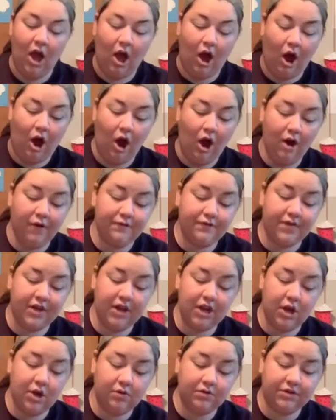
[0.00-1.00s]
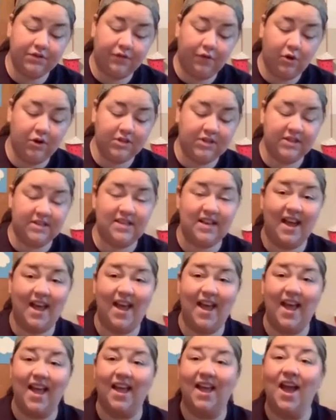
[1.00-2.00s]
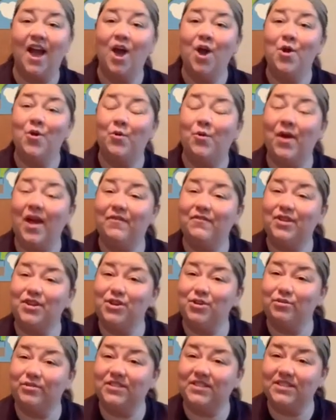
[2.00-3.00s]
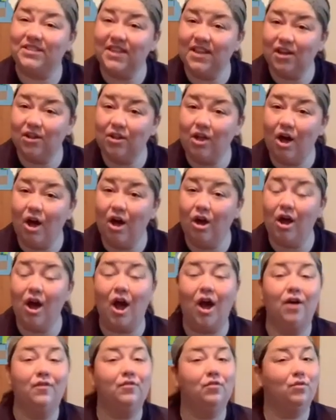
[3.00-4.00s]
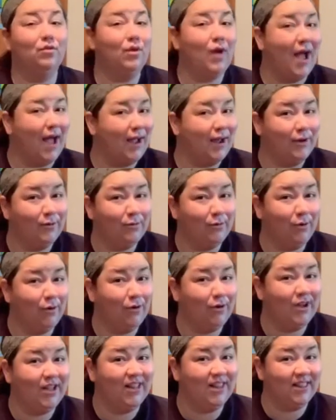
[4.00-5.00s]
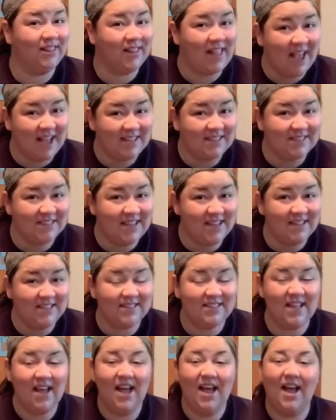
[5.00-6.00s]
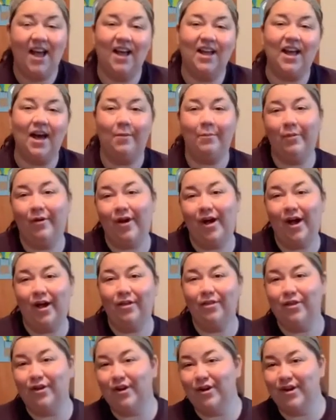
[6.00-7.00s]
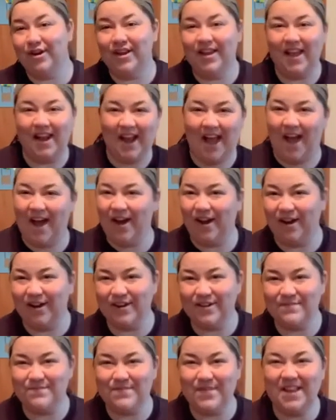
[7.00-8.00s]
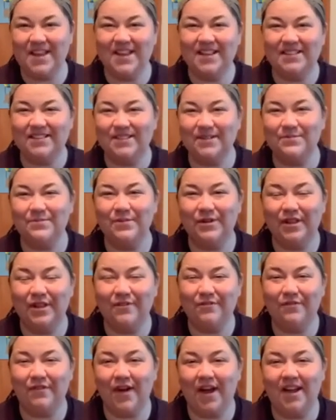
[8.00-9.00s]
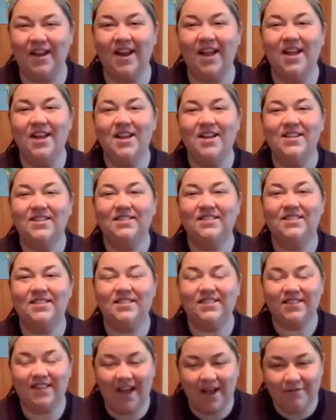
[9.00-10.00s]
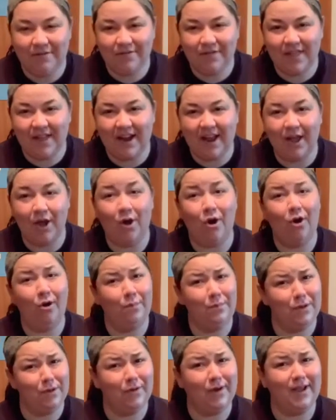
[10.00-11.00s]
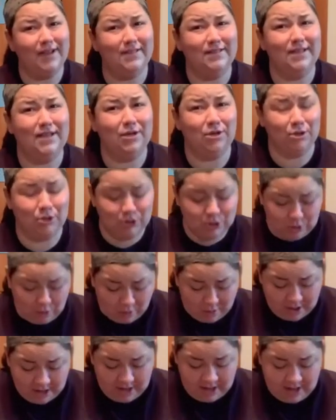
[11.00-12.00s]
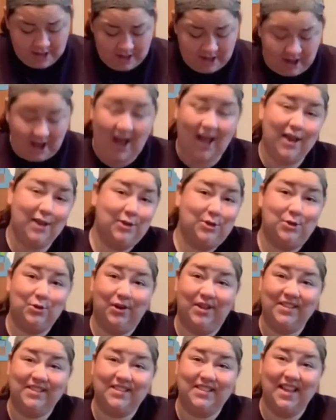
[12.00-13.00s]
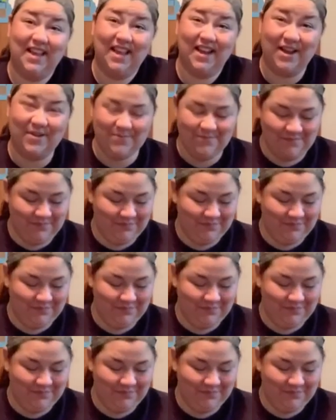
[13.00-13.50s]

Our videos for today. We have a new sing-along of rock and roll classics, a couple other kind of R&B and some really fun stuff that I hope you guys enjoy. I enjoyed singing them.